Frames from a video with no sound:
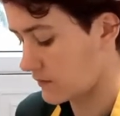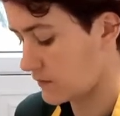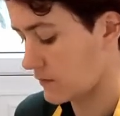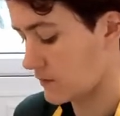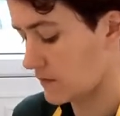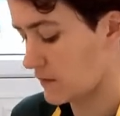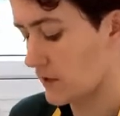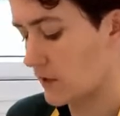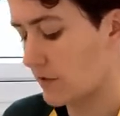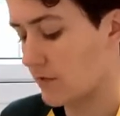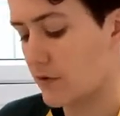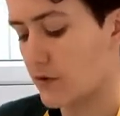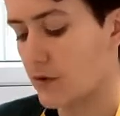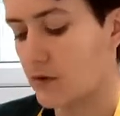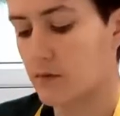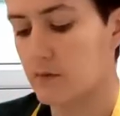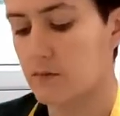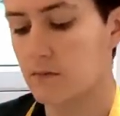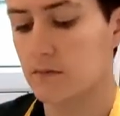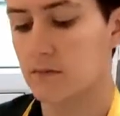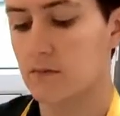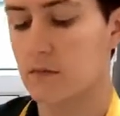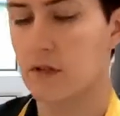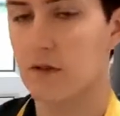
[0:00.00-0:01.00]
the
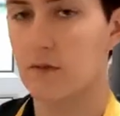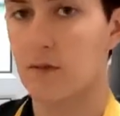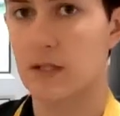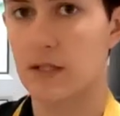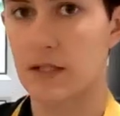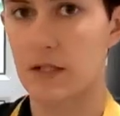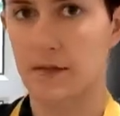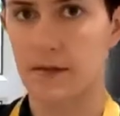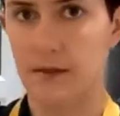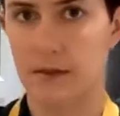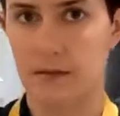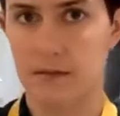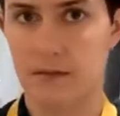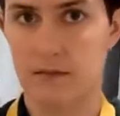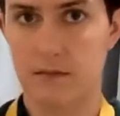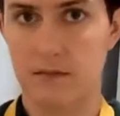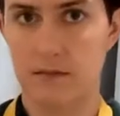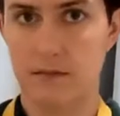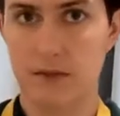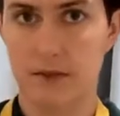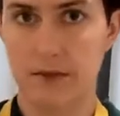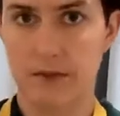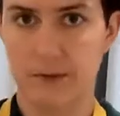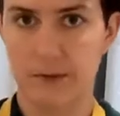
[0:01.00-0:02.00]
rest of it,
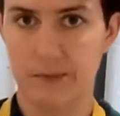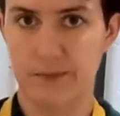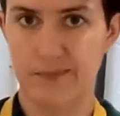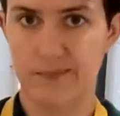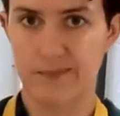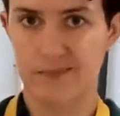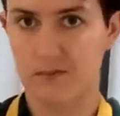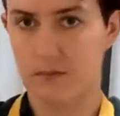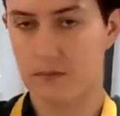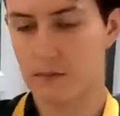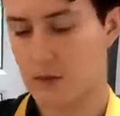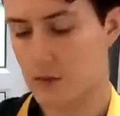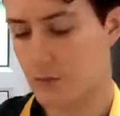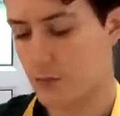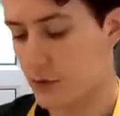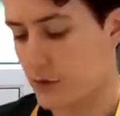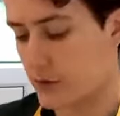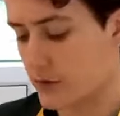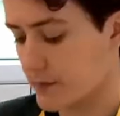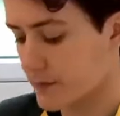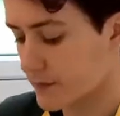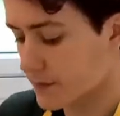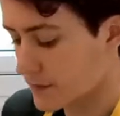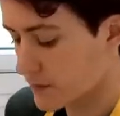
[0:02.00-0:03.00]
so
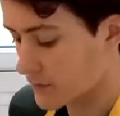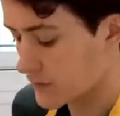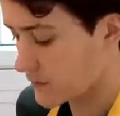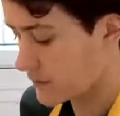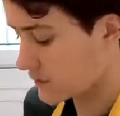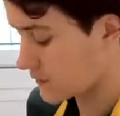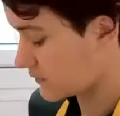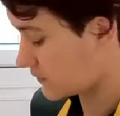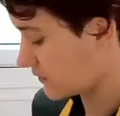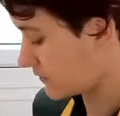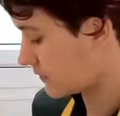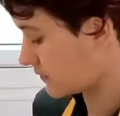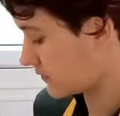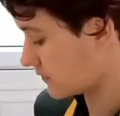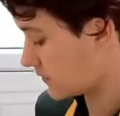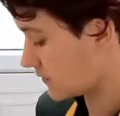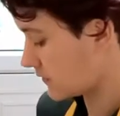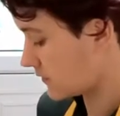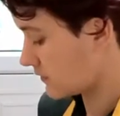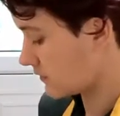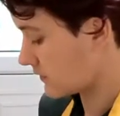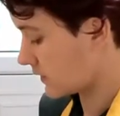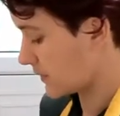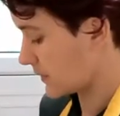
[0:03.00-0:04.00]
small,
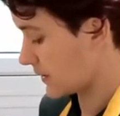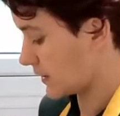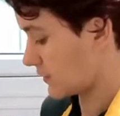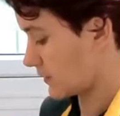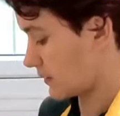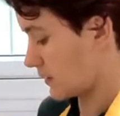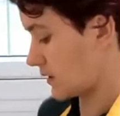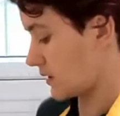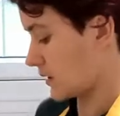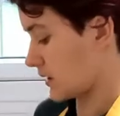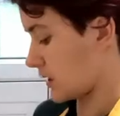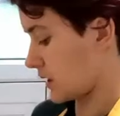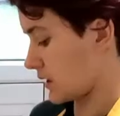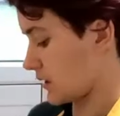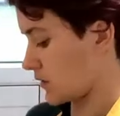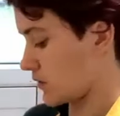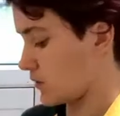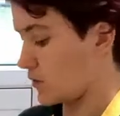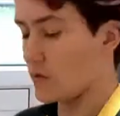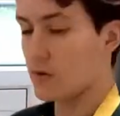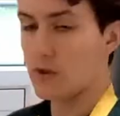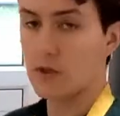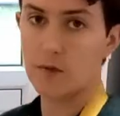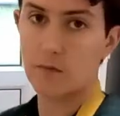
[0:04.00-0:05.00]
maybe a third,
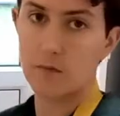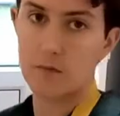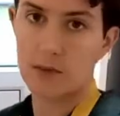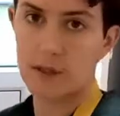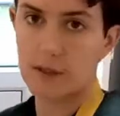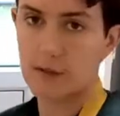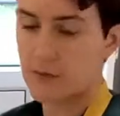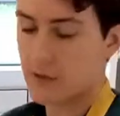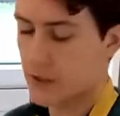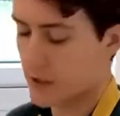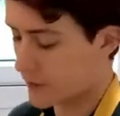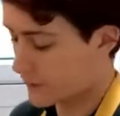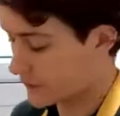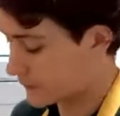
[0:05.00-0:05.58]
quarter bit of dough.